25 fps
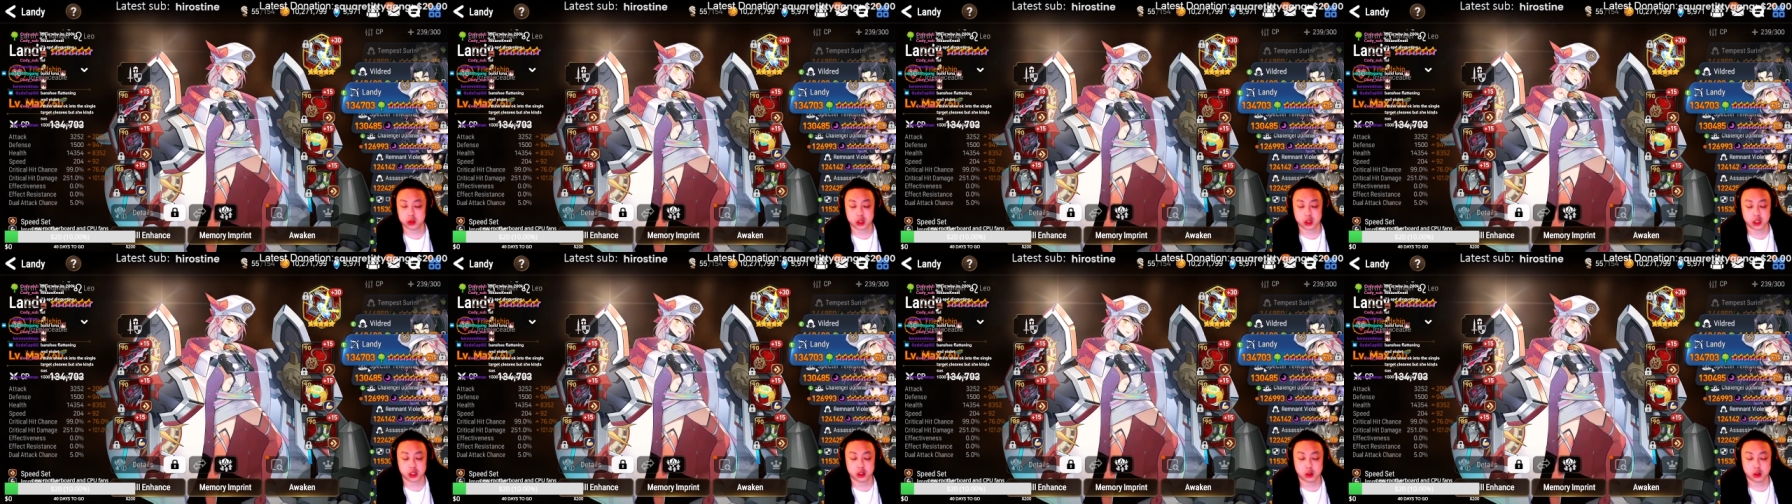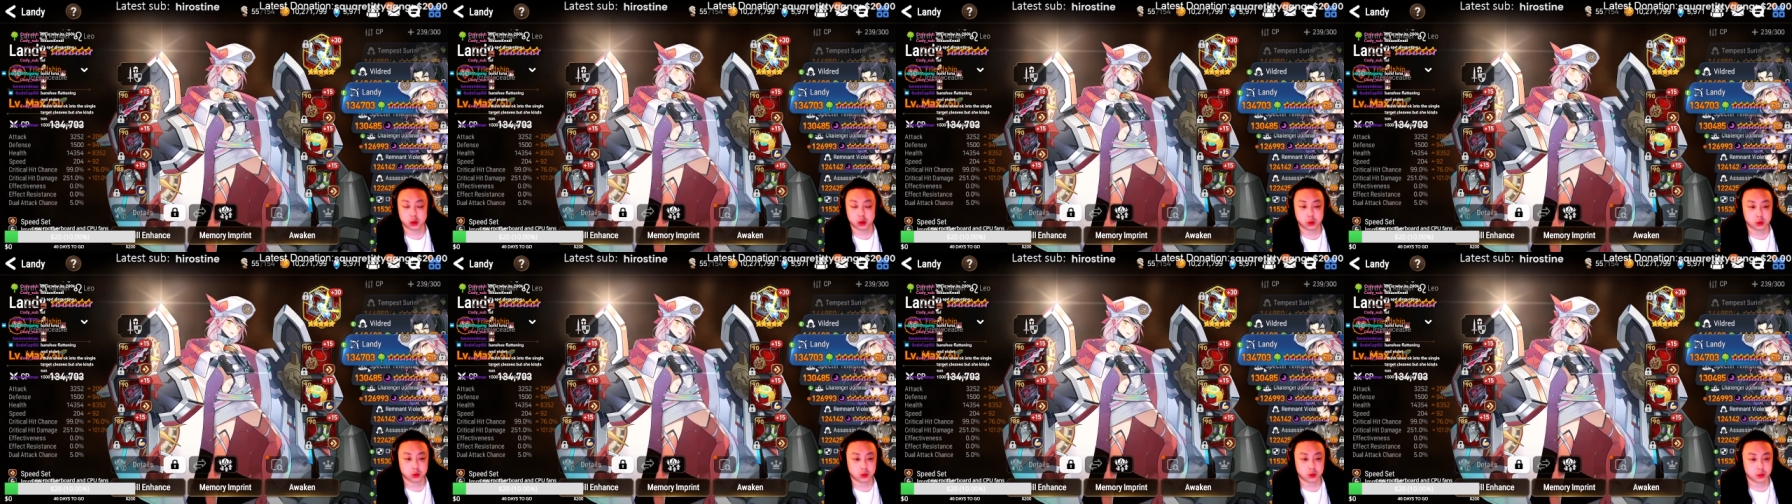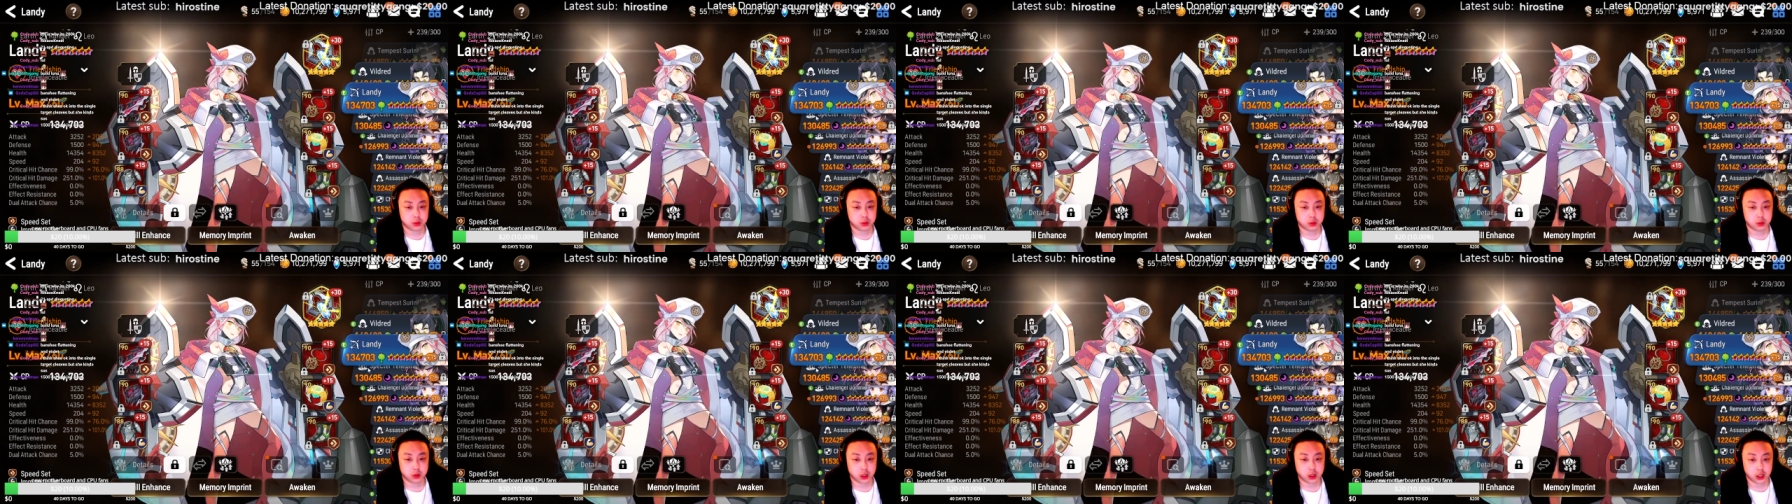I know
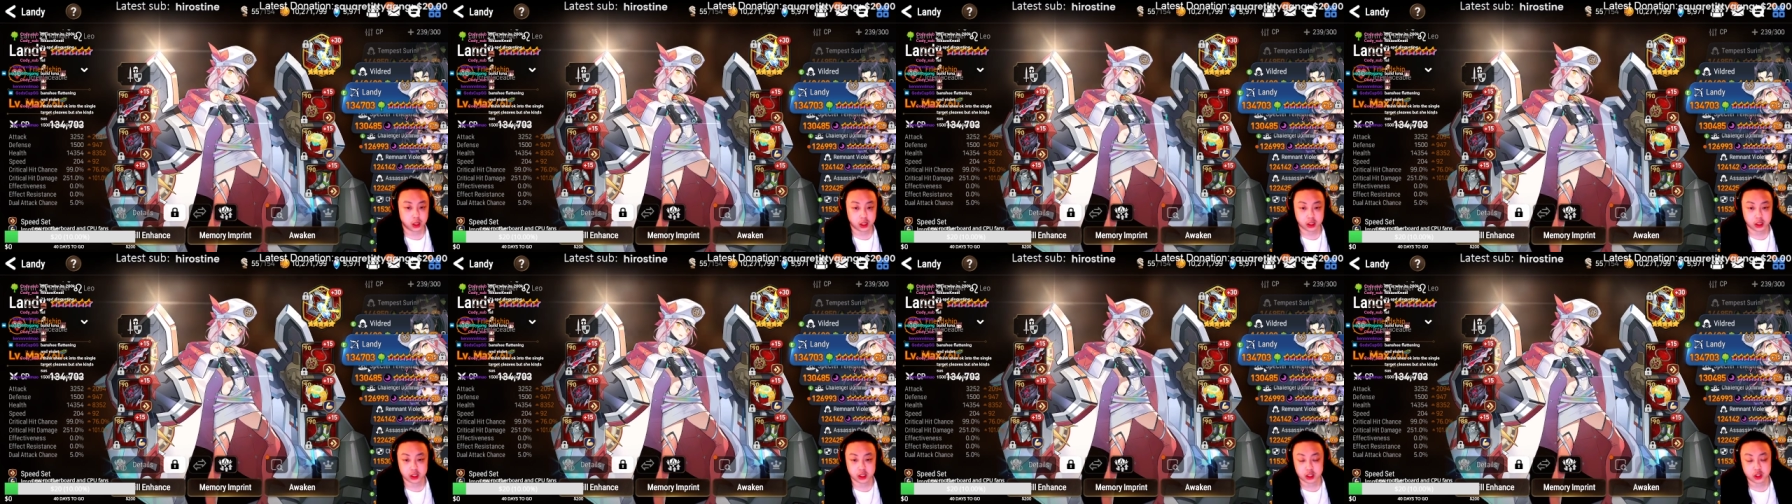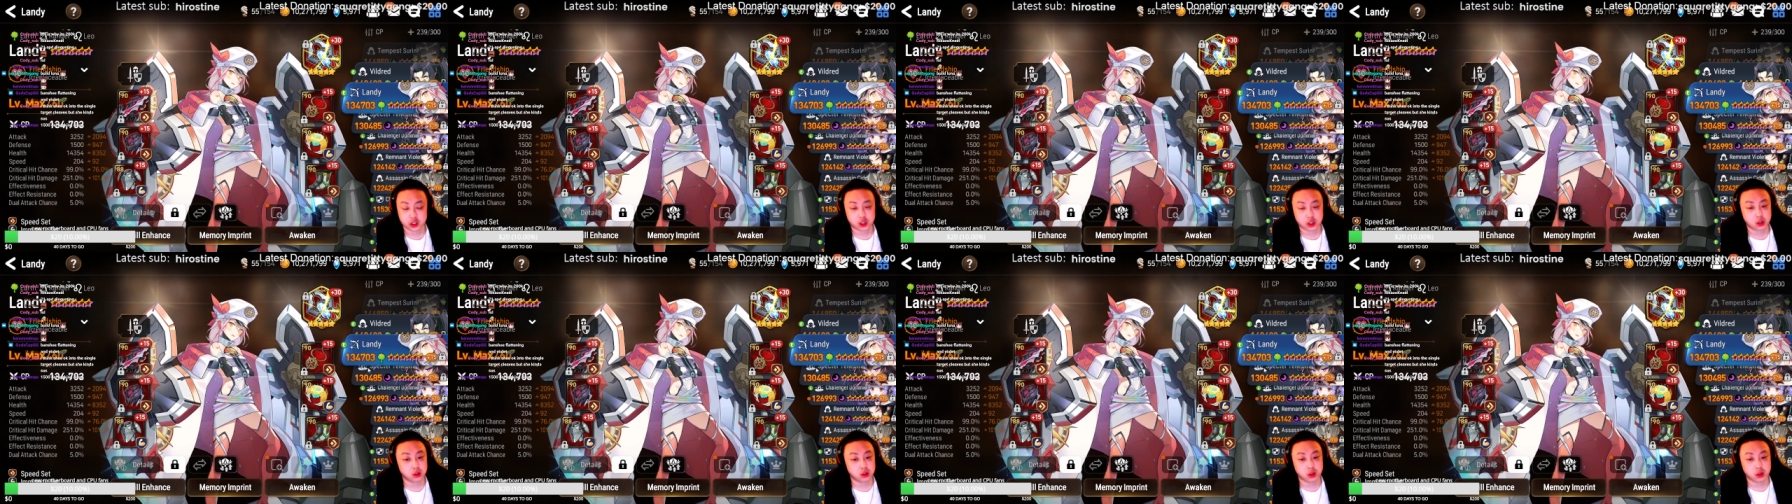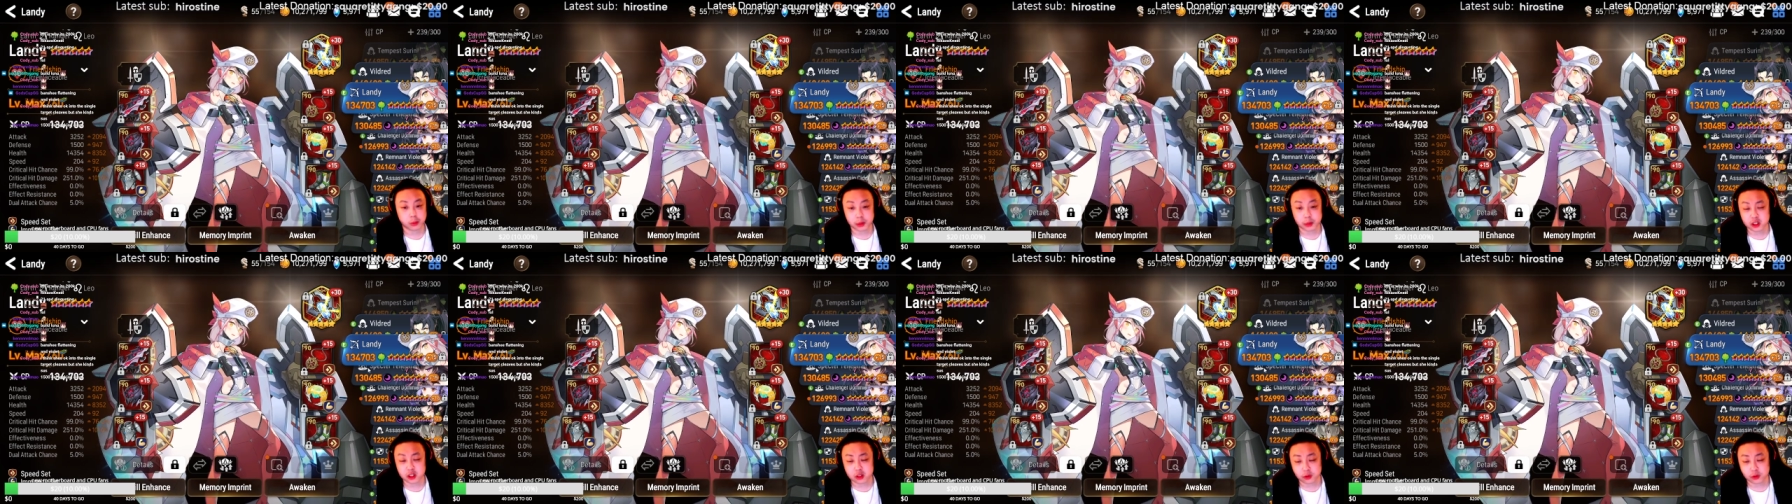in certain
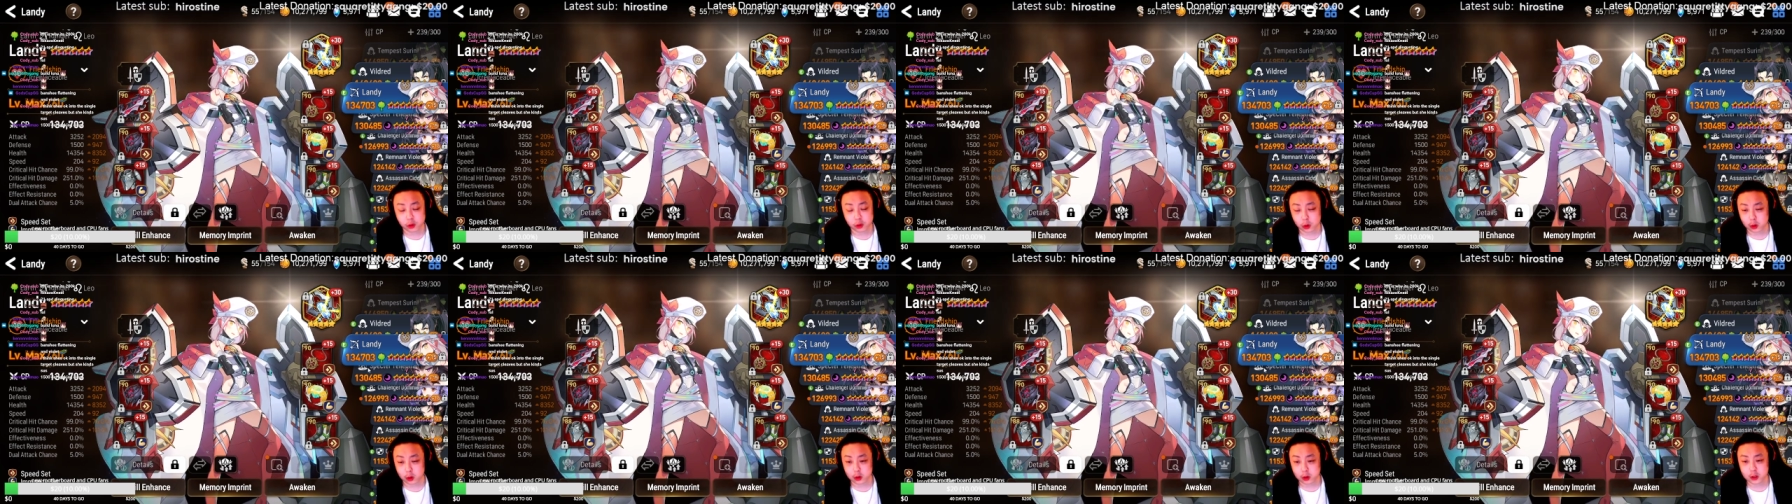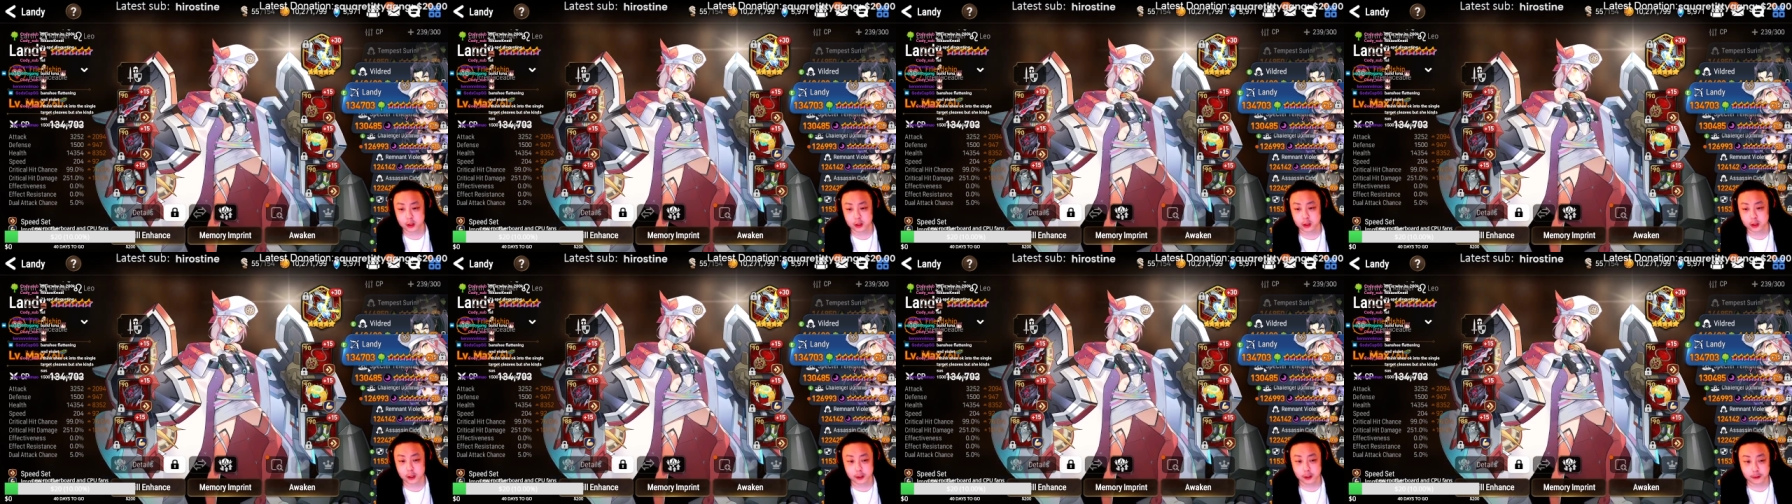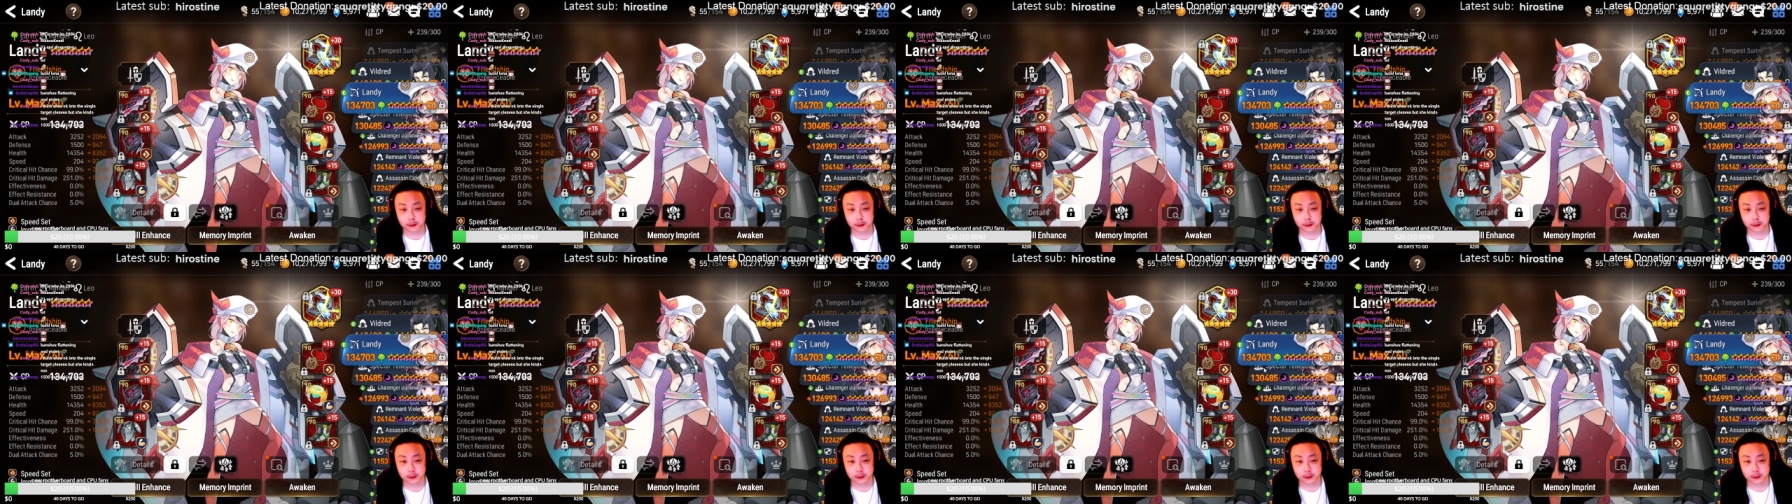Abyss floors,